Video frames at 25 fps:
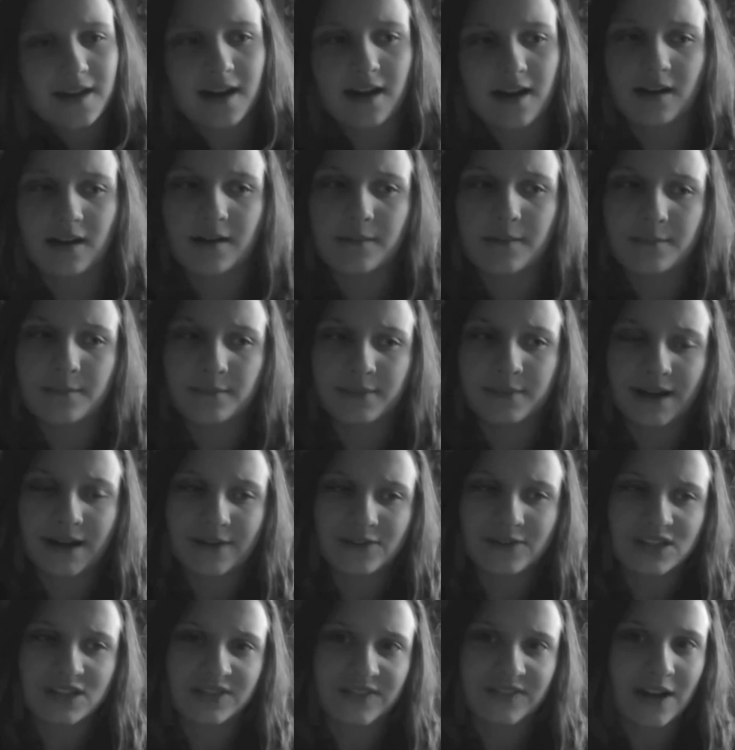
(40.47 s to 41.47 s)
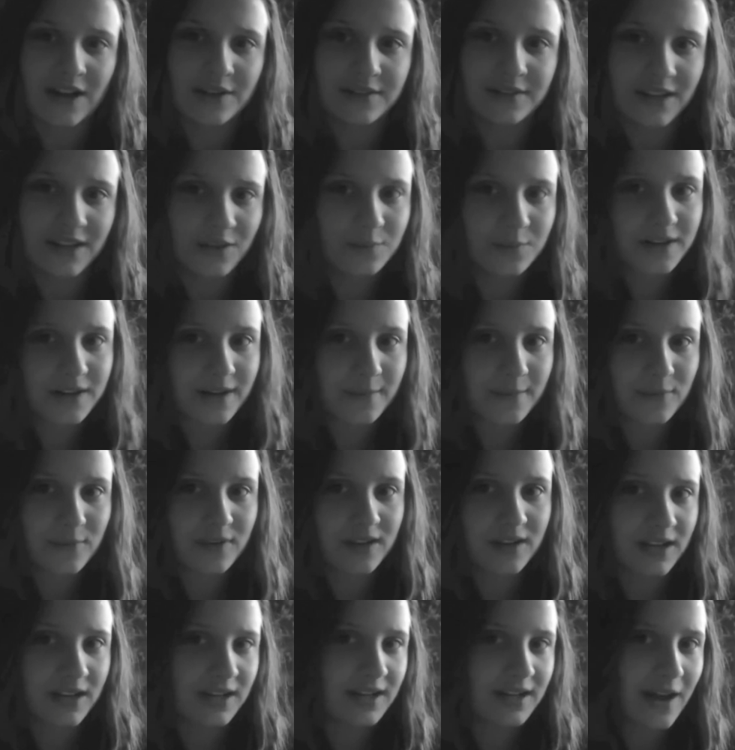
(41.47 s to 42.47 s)
But I've just found like when I'm
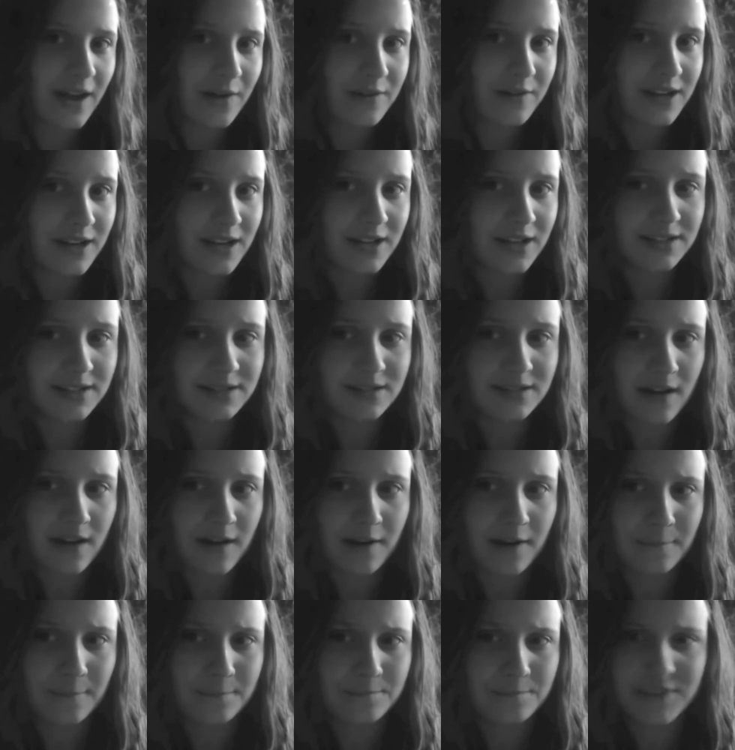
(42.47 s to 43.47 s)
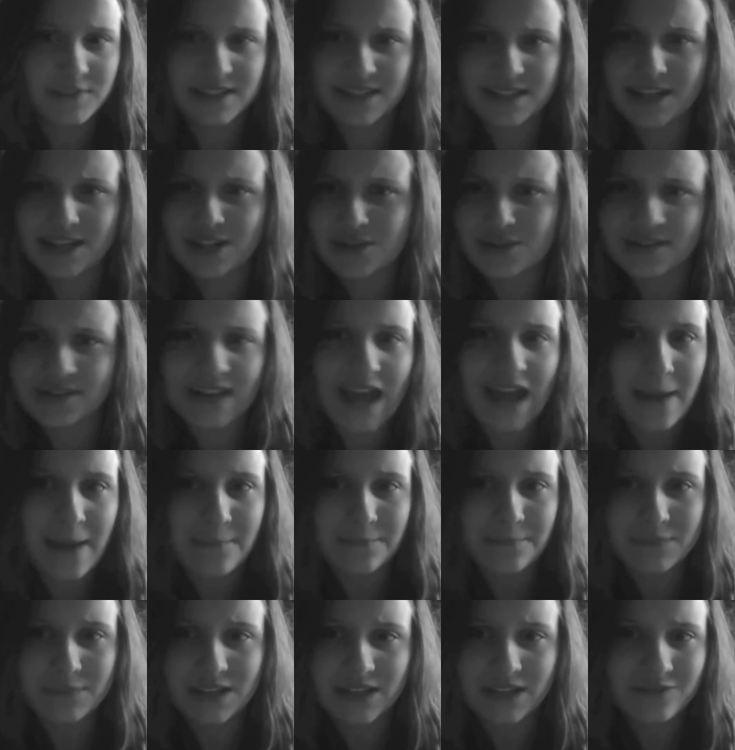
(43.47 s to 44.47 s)
reading nowadays, this didn't used to
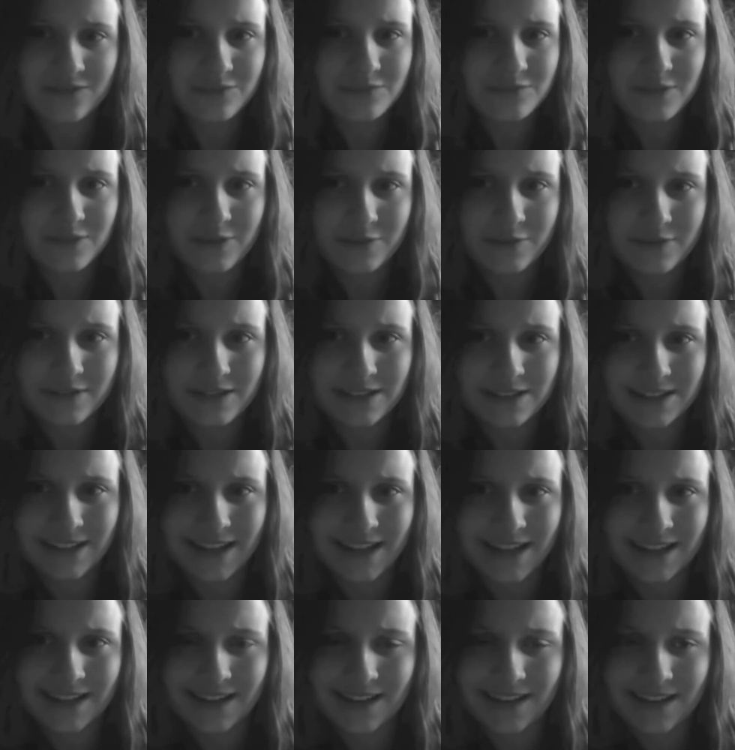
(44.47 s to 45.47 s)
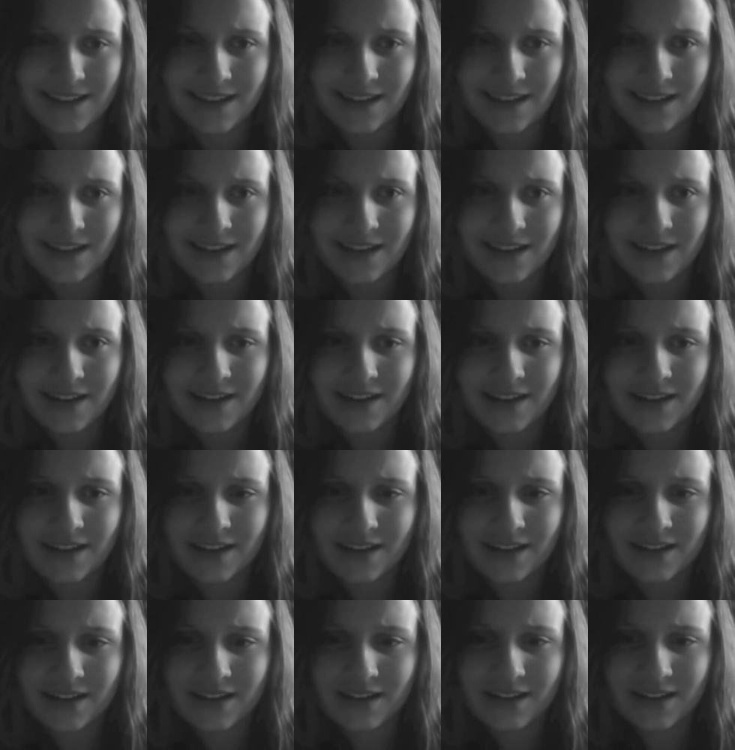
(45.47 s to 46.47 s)
happen to me, even when like
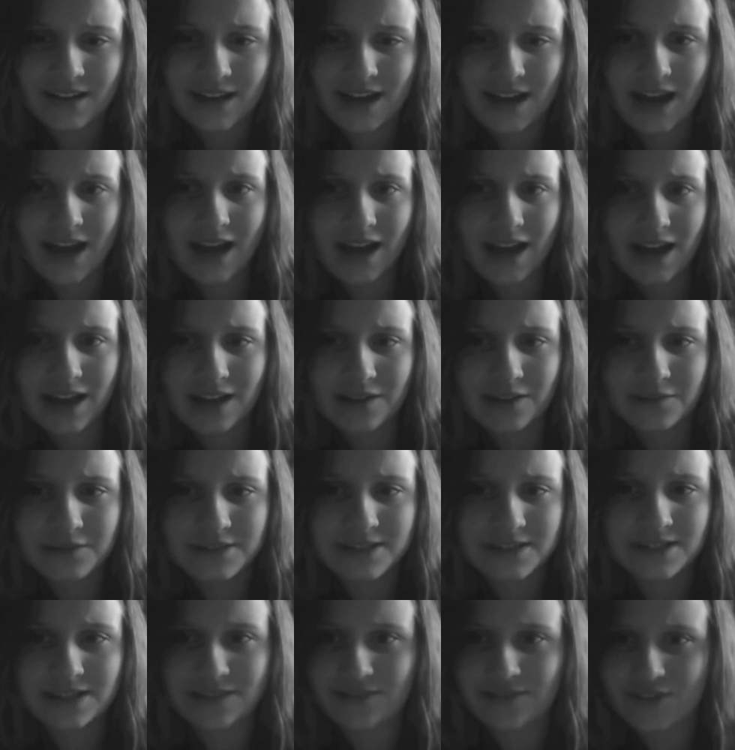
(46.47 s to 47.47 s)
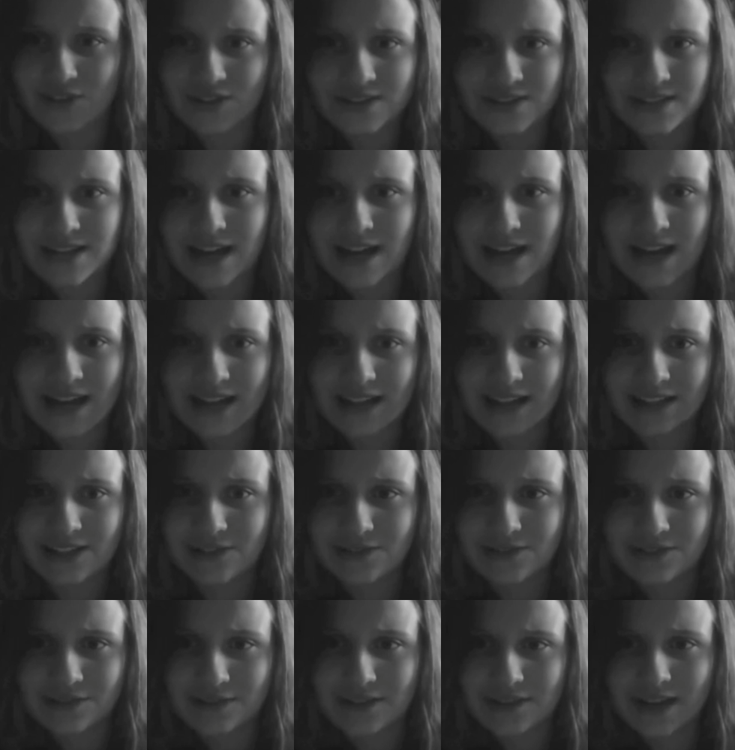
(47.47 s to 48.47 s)
I was first
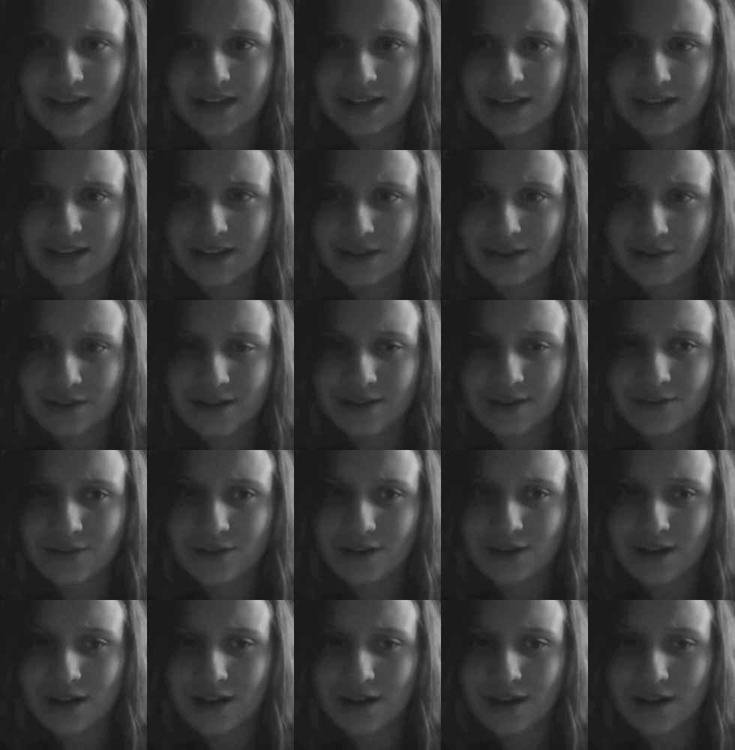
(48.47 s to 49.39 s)
diagnosed with ADD or whatever.